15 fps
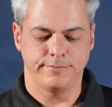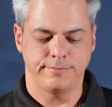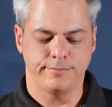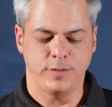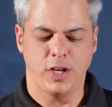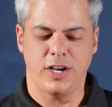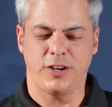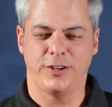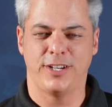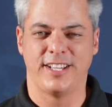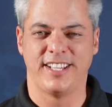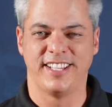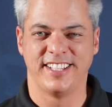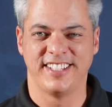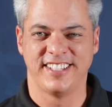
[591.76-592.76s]
No,
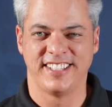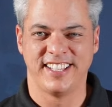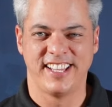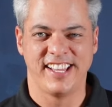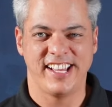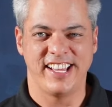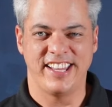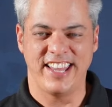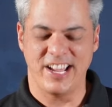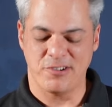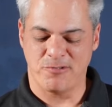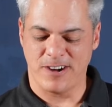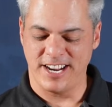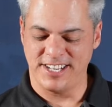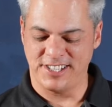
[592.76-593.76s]
in that
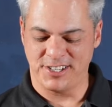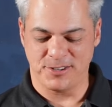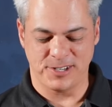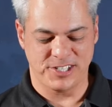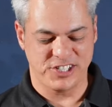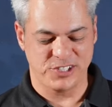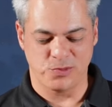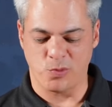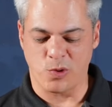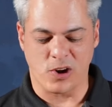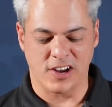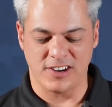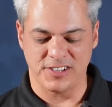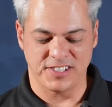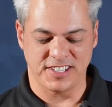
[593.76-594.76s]
ratio, it just
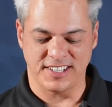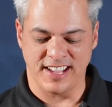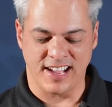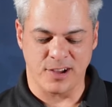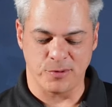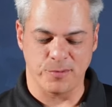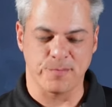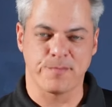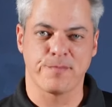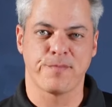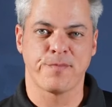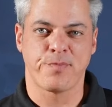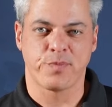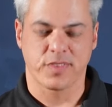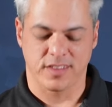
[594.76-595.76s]
waters it down.
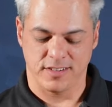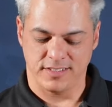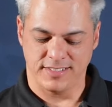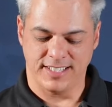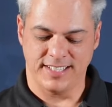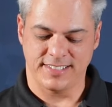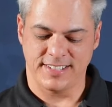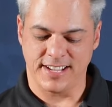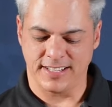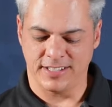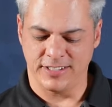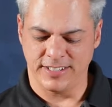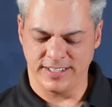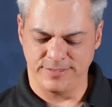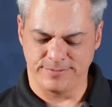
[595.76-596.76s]
That's not
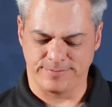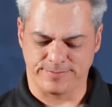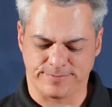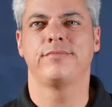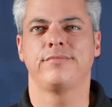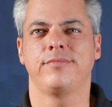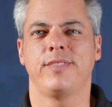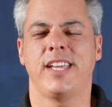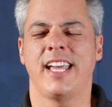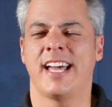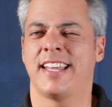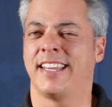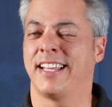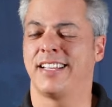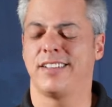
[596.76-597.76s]
good.
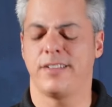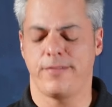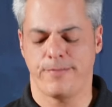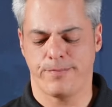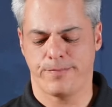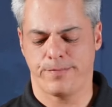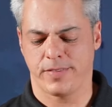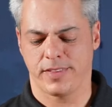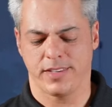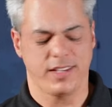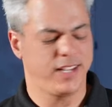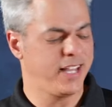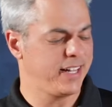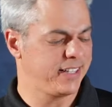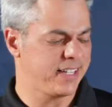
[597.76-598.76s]
Yeah, that
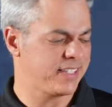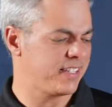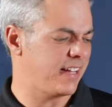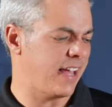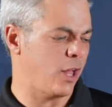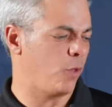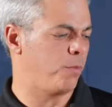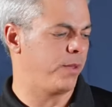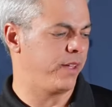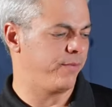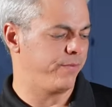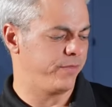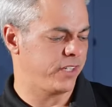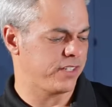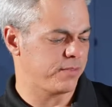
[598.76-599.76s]
It doesn't help it.
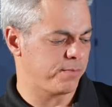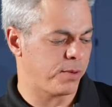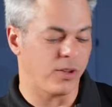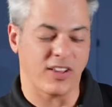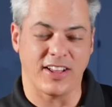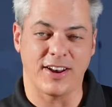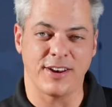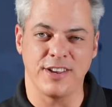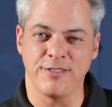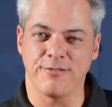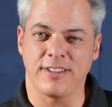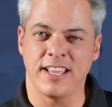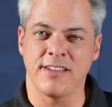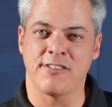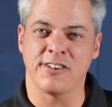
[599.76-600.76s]
It doesn't pull out any
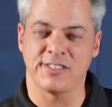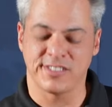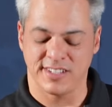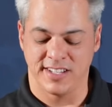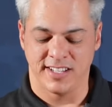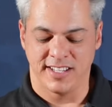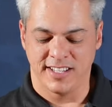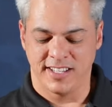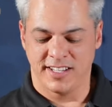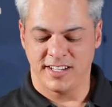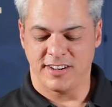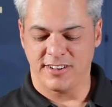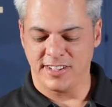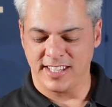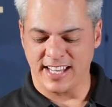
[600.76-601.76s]
flavors.
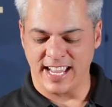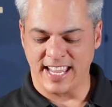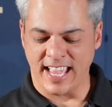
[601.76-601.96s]
I really like